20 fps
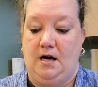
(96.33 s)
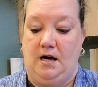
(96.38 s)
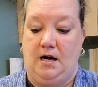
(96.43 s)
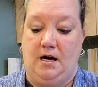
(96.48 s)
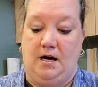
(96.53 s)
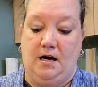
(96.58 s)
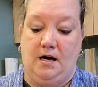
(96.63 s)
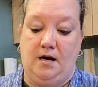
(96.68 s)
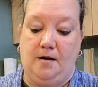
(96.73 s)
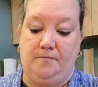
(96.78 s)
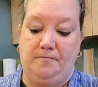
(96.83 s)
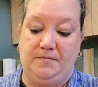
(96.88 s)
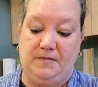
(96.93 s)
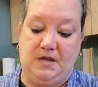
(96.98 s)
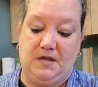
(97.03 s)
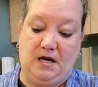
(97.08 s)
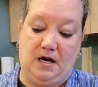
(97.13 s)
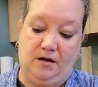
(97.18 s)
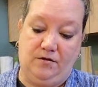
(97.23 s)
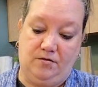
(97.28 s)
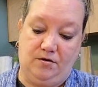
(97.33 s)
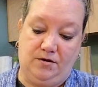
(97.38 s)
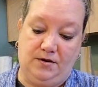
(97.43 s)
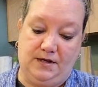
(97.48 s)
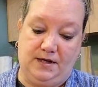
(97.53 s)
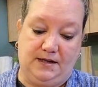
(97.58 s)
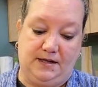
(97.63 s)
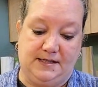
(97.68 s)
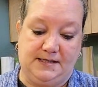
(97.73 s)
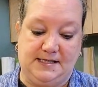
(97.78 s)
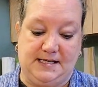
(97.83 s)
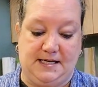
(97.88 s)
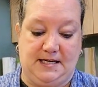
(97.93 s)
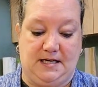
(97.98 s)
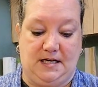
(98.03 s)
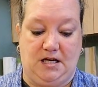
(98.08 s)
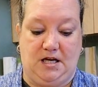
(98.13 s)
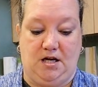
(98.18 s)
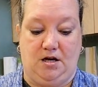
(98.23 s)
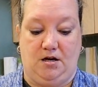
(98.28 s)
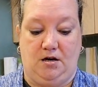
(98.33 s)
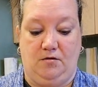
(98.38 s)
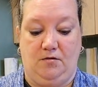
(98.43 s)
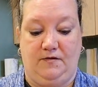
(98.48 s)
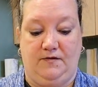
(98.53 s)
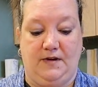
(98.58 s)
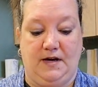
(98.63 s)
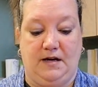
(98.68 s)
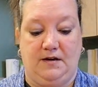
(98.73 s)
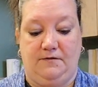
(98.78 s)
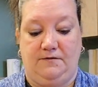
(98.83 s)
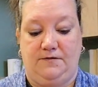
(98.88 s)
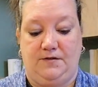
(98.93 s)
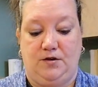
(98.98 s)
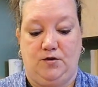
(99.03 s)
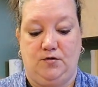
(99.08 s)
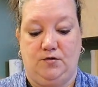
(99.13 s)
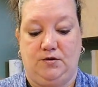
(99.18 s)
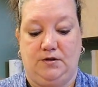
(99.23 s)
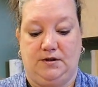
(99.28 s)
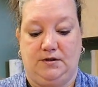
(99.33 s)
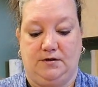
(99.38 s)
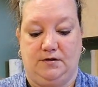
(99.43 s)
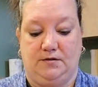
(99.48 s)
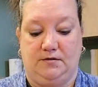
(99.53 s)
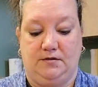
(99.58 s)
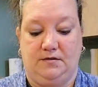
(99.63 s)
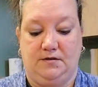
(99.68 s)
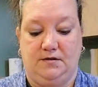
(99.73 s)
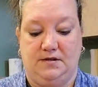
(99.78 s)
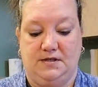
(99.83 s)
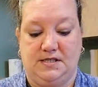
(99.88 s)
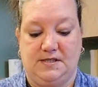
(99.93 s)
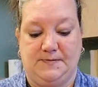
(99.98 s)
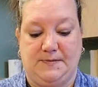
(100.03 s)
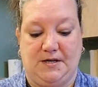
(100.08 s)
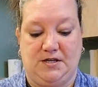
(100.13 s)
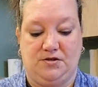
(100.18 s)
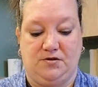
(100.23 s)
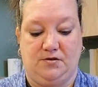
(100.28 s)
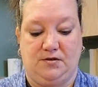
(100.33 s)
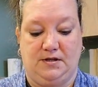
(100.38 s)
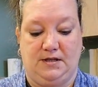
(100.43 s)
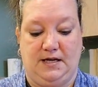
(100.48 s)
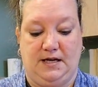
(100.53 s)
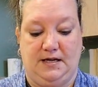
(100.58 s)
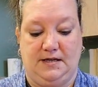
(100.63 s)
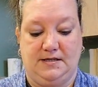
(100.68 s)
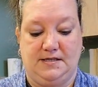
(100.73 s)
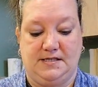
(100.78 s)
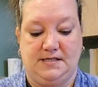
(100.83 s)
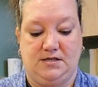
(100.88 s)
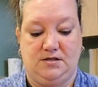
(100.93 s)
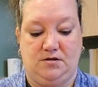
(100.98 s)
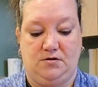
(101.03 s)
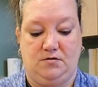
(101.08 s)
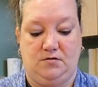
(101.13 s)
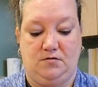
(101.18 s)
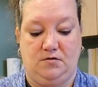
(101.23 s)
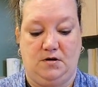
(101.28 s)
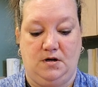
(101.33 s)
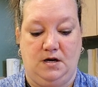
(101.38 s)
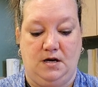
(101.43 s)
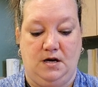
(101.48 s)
The other thing that's in here, we've got a few little special things too.